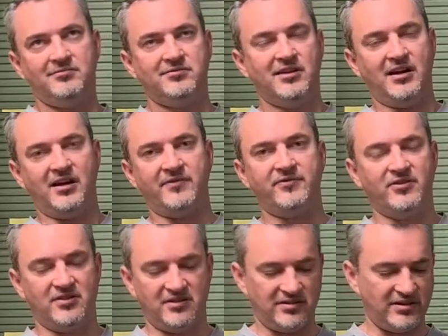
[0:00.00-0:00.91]
If you
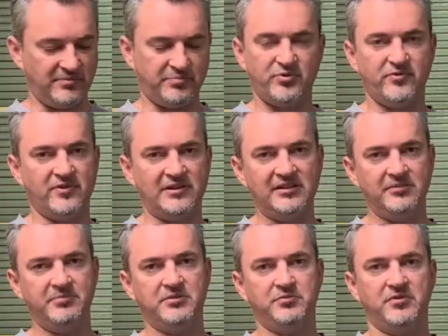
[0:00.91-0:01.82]
want to improve it a
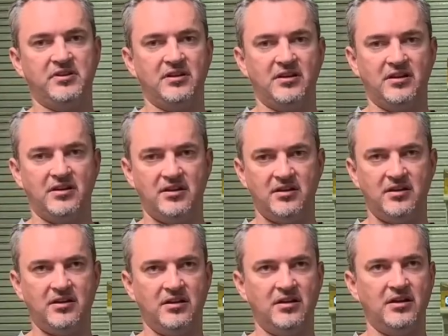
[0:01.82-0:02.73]
little bit with a
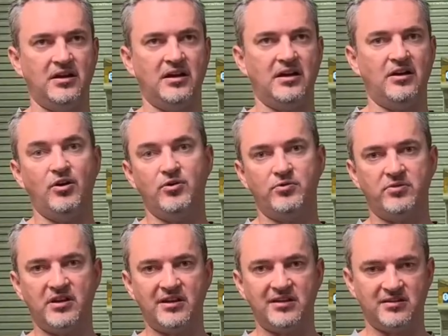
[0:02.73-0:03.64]

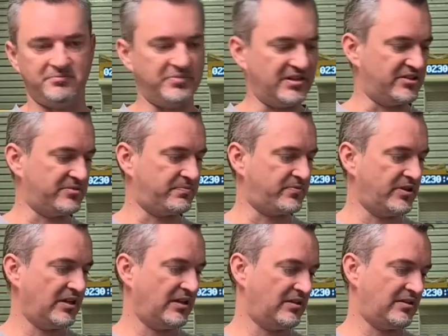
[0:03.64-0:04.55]
O-ring and a better
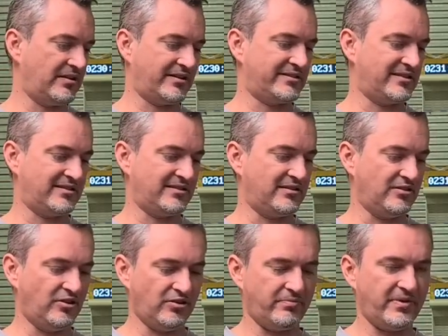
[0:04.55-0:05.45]
spring, like I said, a
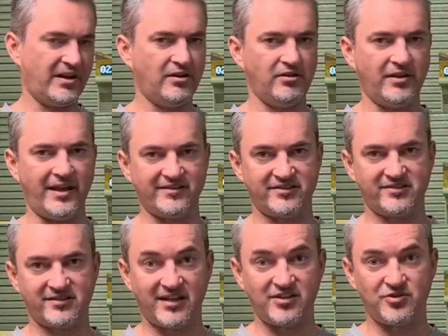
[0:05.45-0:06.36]
longer barrel. Our
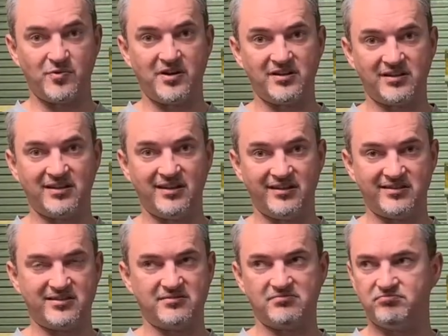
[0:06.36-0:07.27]
stage 1
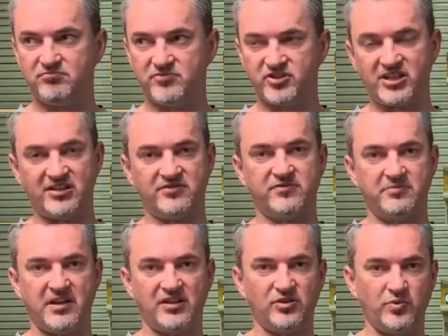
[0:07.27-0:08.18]
kits sells for
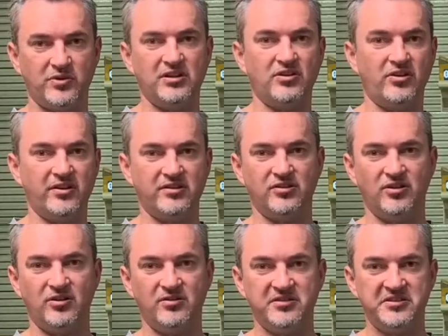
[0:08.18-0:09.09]
about
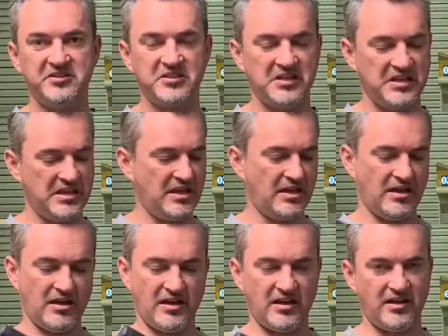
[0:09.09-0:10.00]
$29.
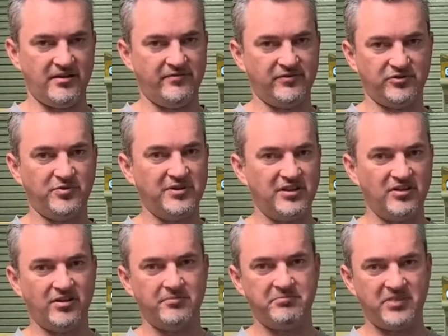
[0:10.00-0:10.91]
For
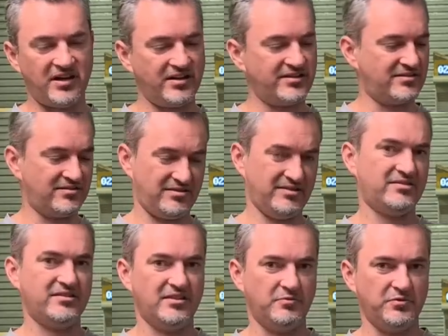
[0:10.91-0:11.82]
29 bucks, this
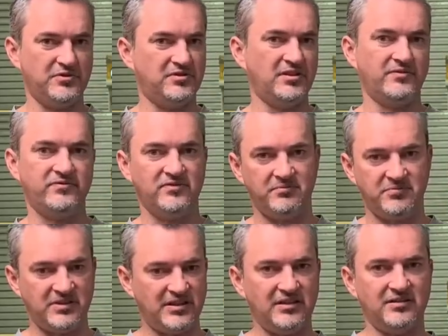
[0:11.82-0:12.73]
thing would definitely
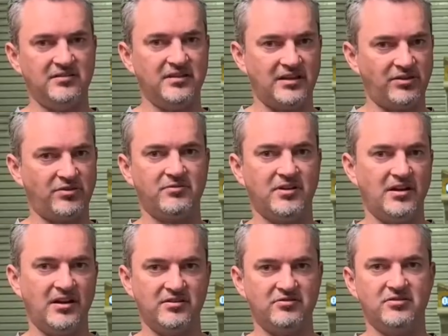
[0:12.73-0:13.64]
be hitting that
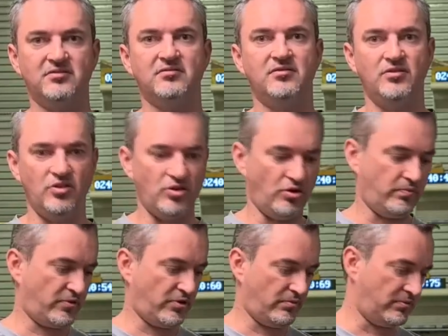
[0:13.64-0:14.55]
300, no
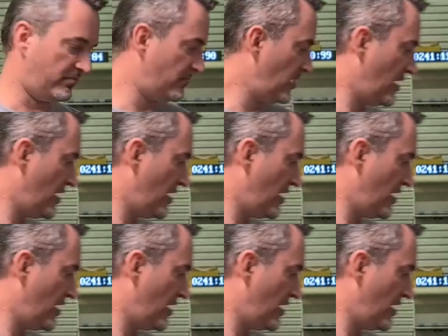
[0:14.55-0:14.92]
problem.